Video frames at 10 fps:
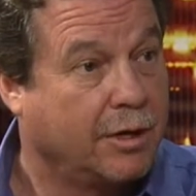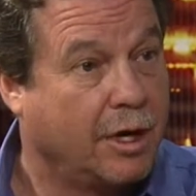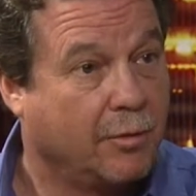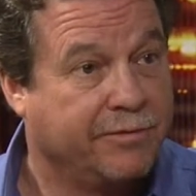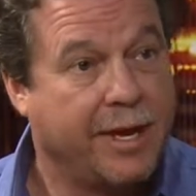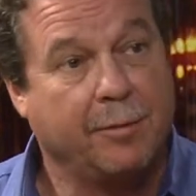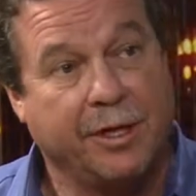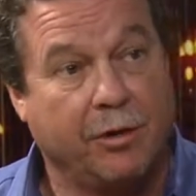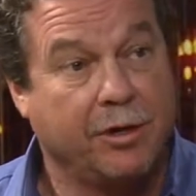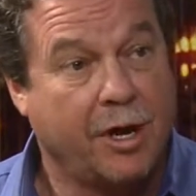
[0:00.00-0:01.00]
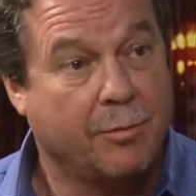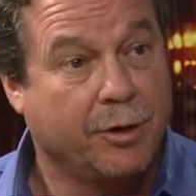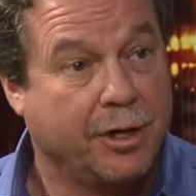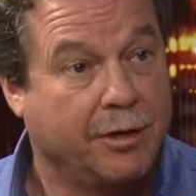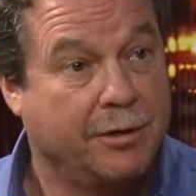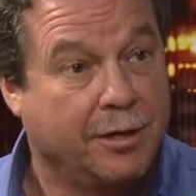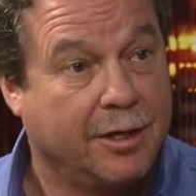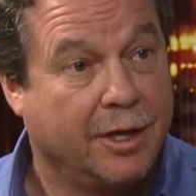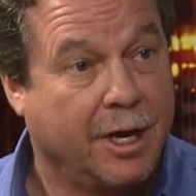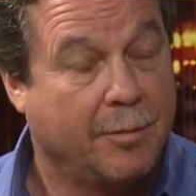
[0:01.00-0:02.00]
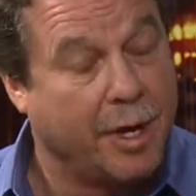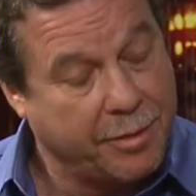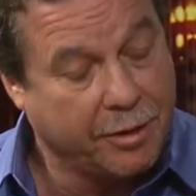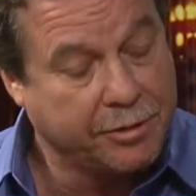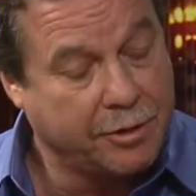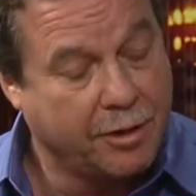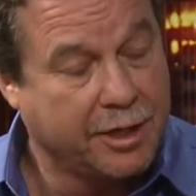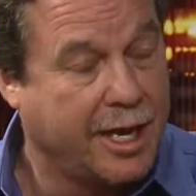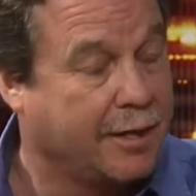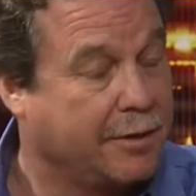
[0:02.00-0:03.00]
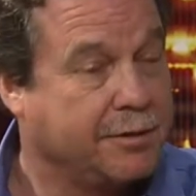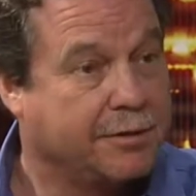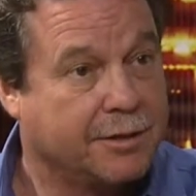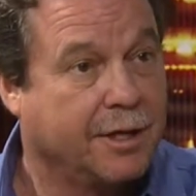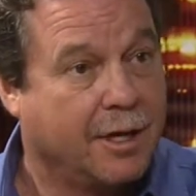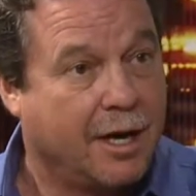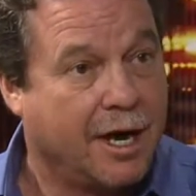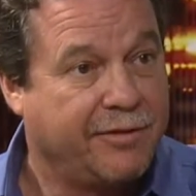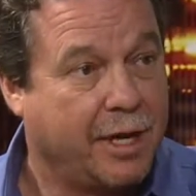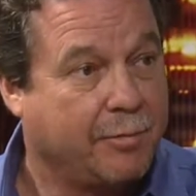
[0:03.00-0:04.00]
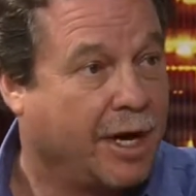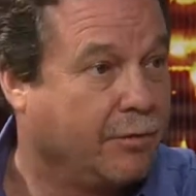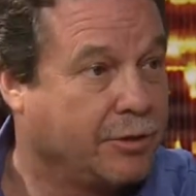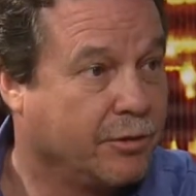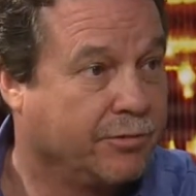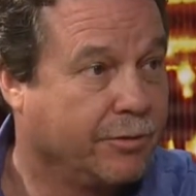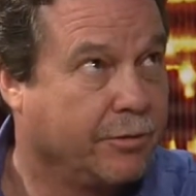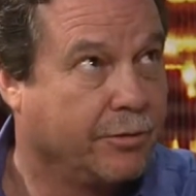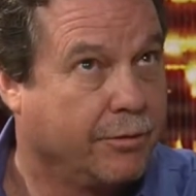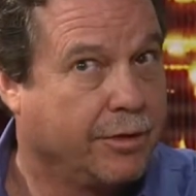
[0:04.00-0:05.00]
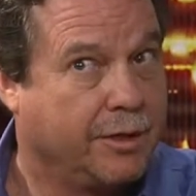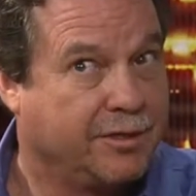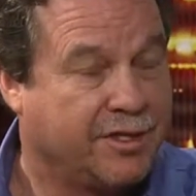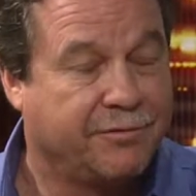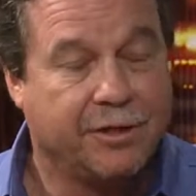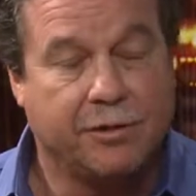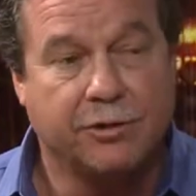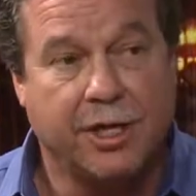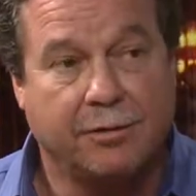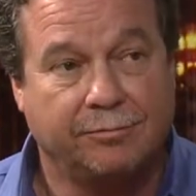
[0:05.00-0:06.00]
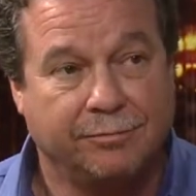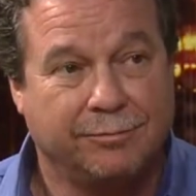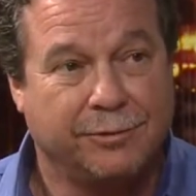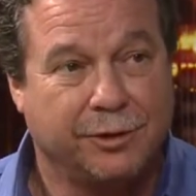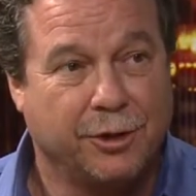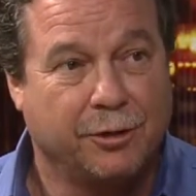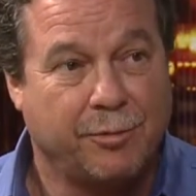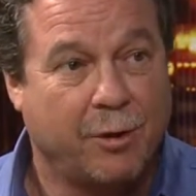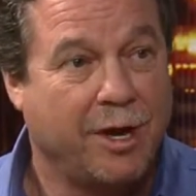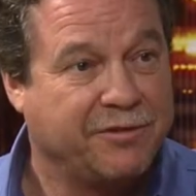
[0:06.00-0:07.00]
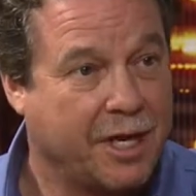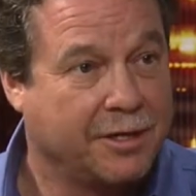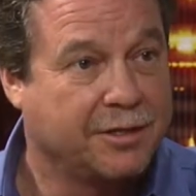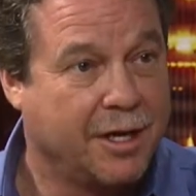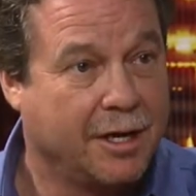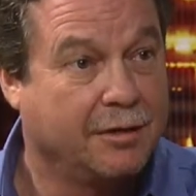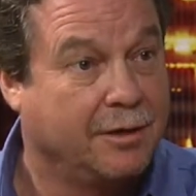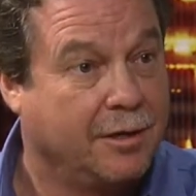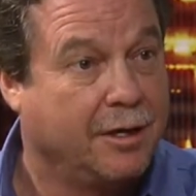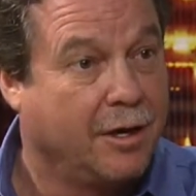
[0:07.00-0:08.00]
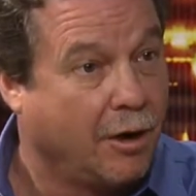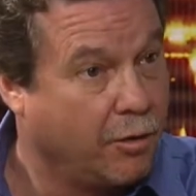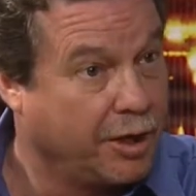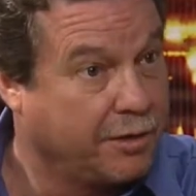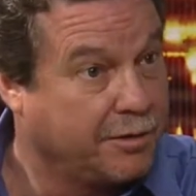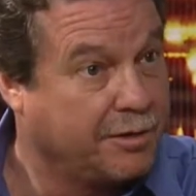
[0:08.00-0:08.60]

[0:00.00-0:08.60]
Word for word: Uh, we're family owned and operated. Uh, my parents started Cathey's. I've had my own store for thirty-seven years now. So my wife Janice and I own it.